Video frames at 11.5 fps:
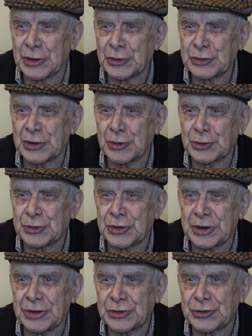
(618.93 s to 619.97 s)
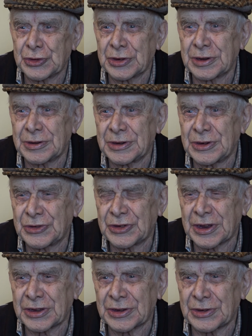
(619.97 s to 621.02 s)
She could teach in
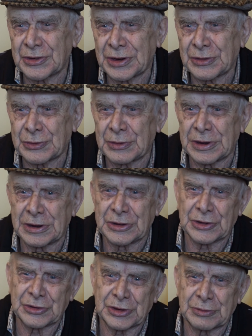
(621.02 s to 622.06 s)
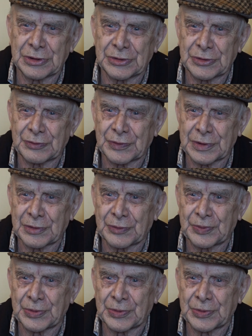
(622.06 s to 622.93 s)
secondary as well. She was the first.